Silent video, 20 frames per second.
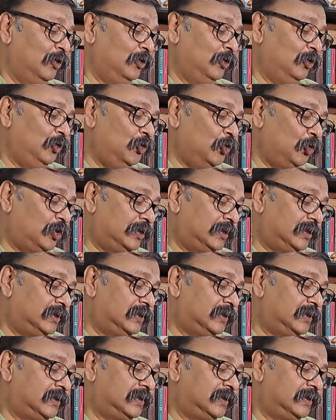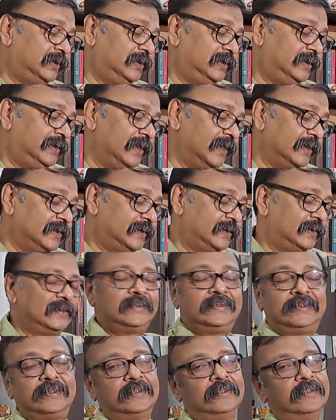looks
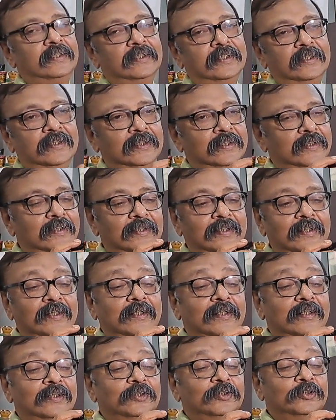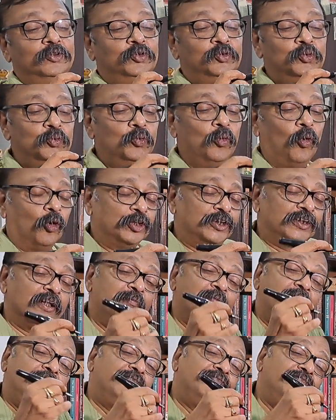just too
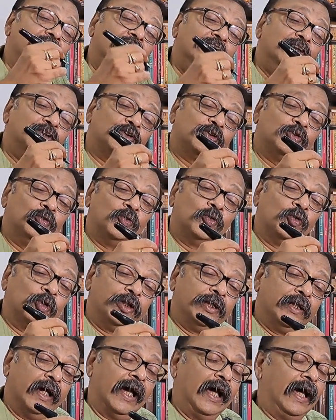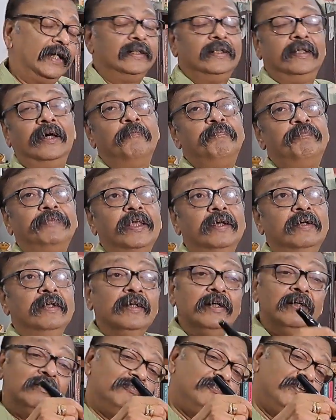awesome. It feels good. And
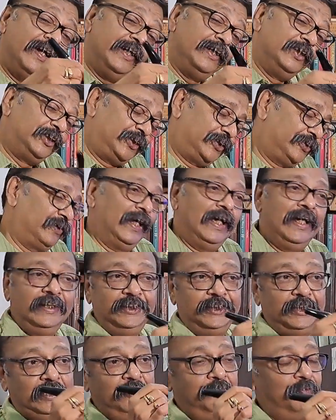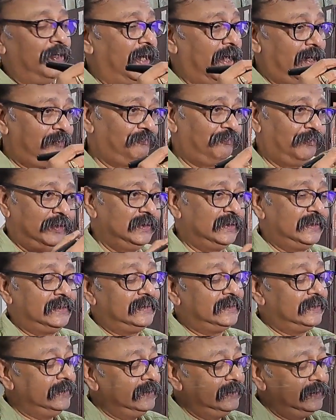very strangely, when I'd first
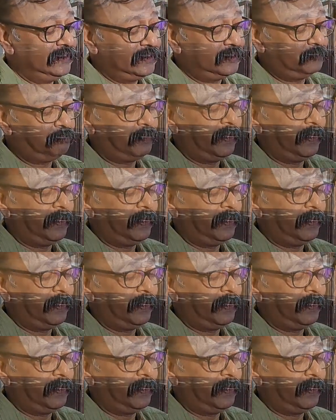seen this